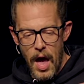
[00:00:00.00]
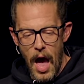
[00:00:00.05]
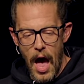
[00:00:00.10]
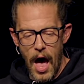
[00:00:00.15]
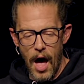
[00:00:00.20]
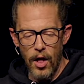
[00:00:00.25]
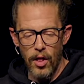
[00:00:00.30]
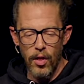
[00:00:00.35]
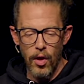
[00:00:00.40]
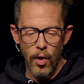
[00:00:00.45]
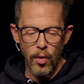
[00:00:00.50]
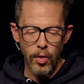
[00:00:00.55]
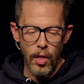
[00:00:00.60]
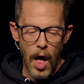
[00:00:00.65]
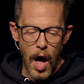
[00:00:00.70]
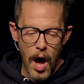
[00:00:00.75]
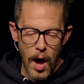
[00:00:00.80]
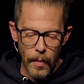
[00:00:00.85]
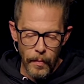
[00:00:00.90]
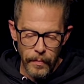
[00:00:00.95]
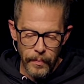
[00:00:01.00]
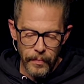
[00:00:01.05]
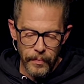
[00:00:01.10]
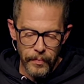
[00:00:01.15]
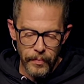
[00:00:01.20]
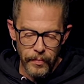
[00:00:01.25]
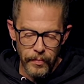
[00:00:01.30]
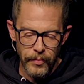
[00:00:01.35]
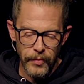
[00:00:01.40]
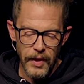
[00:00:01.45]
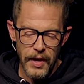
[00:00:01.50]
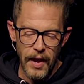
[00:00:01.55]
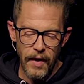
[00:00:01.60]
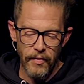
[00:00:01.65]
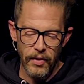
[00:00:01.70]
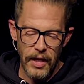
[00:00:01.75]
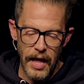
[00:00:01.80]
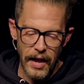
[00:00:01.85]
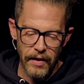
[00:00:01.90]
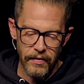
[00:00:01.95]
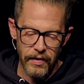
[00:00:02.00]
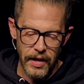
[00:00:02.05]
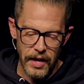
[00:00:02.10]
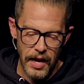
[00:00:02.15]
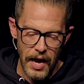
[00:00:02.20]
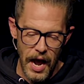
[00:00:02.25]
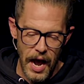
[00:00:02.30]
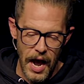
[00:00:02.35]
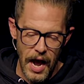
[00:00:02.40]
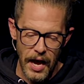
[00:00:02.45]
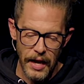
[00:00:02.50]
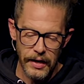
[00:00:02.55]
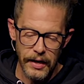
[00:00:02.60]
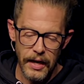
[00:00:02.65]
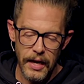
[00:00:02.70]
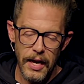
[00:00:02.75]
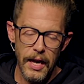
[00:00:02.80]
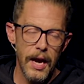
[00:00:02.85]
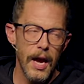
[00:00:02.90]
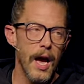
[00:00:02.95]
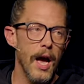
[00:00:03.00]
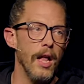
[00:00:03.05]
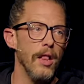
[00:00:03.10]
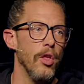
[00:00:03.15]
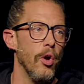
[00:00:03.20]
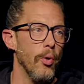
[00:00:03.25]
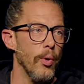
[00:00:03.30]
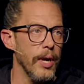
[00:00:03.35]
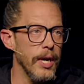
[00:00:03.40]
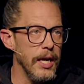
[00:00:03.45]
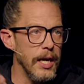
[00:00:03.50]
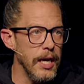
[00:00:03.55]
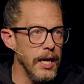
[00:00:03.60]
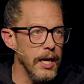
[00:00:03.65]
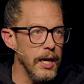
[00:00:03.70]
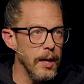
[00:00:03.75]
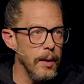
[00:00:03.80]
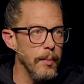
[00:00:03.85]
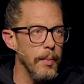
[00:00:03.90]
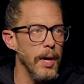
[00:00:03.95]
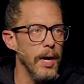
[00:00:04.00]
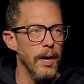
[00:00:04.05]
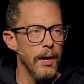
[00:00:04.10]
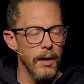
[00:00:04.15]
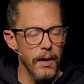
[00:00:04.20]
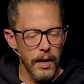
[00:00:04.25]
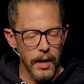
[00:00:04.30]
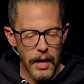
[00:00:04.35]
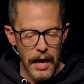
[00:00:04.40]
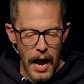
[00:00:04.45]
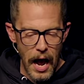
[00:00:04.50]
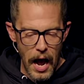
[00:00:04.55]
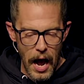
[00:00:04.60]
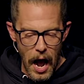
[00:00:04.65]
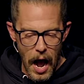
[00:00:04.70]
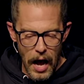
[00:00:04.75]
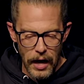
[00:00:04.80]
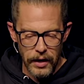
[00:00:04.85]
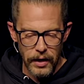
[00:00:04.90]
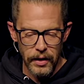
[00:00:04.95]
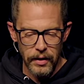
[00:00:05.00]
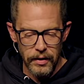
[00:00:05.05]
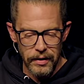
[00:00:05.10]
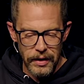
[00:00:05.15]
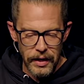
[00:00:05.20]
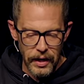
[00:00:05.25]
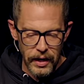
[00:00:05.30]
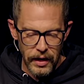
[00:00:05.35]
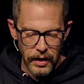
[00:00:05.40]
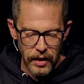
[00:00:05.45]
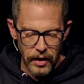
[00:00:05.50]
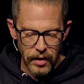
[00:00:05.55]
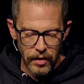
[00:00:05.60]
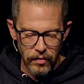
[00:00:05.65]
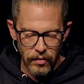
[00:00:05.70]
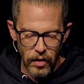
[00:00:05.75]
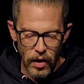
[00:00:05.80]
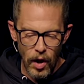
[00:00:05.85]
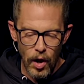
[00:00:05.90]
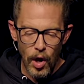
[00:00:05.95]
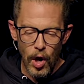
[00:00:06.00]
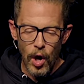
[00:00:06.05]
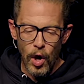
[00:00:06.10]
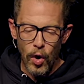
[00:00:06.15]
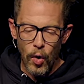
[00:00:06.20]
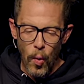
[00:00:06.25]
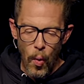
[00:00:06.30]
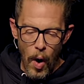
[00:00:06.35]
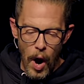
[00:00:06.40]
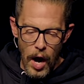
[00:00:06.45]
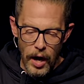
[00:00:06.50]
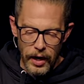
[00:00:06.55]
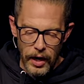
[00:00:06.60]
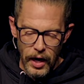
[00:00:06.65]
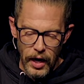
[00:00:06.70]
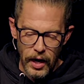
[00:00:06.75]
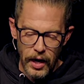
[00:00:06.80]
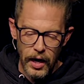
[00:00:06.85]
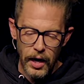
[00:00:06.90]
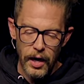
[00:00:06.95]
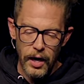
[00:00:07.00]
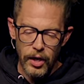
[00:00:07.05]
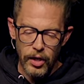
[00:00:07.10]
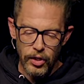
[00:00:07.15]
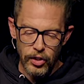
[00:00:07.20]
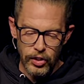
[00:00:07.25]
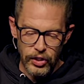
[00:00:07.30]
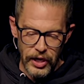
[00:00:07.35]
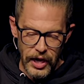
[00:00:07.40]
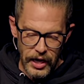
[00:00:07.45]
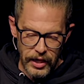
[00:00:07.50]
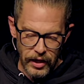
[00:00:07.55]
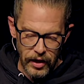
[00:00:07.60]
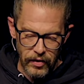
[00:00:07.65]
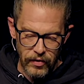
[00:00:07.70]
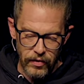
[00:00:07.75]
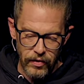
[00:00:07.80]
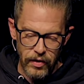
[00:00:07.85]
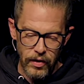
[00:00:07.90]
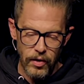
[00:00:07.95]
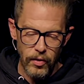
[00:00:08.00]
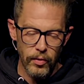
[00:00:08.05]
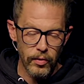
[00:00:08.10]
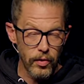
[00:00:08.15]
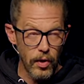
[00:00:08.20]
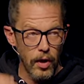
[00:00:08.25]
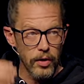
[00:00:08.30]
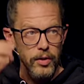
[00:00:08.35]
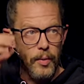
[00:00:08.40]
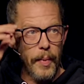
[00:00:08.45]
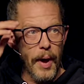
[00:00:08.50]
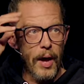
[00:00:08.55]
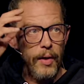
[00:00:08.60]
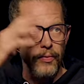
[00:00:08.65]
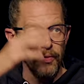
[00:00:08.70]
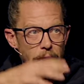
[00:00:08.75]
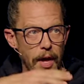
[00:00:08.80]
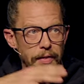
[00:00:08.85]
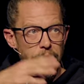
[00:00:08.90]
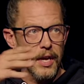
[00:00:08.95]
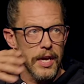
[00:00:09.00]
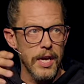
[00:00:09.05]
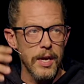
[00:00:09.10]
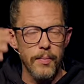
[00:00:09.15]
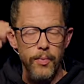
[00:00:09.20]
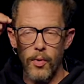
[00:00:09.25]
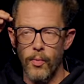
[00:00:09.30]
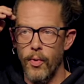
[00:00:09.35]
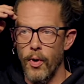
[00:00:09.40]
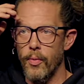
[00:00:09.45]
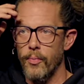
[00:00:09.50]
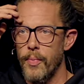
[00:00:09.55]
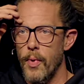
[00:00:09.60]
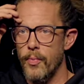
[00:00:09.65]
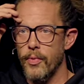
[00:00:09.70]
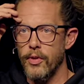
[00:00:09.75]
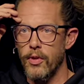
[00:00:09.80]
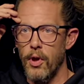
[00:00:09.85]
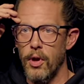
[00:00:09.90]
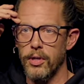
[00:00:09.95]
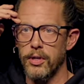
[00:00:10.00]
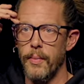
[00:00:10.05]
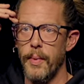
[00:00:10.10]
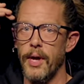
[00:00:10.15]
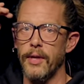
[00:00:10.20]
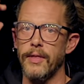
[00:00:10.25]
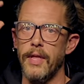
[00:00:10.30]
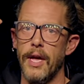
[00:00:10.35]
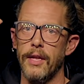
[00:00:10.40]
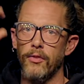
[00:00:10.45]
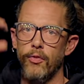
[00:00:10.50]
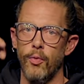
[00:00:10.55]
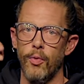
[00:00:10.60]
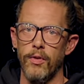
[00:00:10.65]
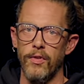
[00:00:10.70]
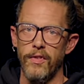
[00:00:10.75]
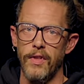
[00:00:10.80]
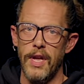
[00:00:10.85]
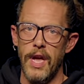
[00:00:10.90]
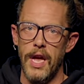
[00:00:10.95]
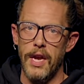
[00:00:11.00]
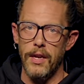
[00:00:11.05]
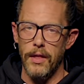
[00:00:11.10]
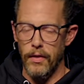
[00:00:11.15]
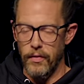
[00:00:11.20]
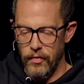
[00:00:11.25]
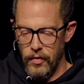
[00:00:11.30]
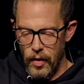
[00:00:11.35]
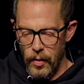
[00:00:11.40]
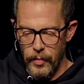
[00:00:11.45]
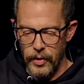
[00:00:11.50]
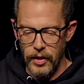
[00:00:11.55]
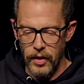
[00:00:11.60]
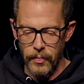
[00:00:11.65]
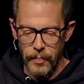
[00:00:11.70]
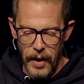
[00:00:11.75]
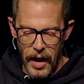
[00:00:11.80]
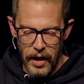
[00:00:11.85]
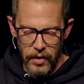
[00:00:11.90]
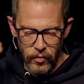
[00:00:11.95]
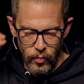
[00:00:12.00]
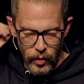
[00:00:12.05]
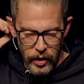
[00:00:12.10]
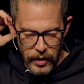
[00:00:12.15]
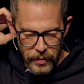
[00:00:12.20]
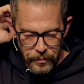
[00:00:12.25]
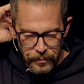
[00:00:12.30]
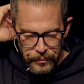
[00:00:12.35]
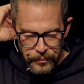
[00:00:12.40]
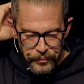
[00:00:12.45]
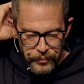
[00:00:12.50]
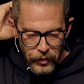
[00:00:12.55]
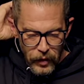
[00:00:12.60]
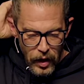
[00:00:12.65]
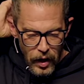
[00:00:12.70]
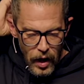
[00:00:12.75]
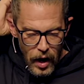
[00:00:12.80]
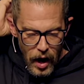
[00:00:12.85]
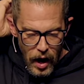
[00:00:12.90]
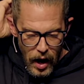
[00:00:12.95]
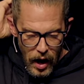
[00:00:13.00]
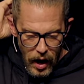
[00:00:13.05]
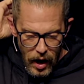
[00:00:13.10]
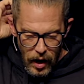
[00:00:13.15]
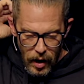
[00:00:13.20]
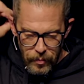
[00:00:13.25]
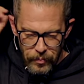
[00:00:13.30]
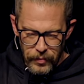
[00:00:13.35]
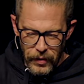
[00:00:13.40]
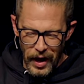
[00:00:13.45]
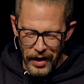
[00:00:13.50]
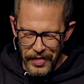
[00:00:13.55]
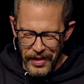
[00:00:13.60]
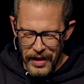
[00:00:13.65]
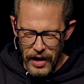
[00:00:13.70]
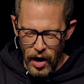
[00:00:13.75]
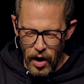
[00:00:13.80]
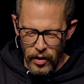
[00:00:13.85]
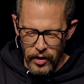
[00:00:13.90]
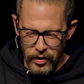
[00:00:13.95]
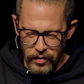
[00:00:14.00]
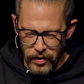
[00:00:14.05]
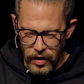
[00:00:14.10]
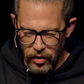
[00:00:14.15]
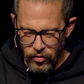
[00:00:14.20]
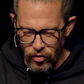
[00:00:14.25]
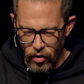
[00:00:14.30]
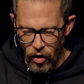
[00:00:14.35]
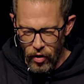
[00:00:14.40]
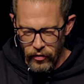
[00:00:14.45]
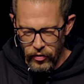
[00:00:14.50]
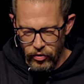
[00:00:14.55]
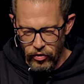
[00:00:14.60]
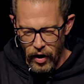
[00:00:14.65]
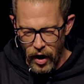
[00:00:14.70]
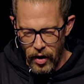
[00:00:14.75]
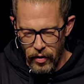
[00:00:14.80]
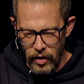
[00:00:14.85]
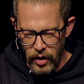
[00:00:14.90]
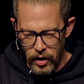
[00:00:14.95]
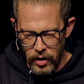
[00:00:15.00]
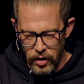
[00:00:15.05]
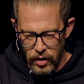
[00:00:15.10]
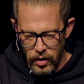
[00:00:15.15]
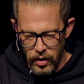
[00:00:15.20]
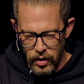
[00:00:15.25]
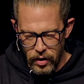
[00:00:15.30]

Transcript: El Olam, the everlasting God. Elohim, God, deities. Quana, jealous. Talked about, not the Hebrew word, but we talked about that towards the end of the sermon this past week. I think I already said Jehovah Jireh.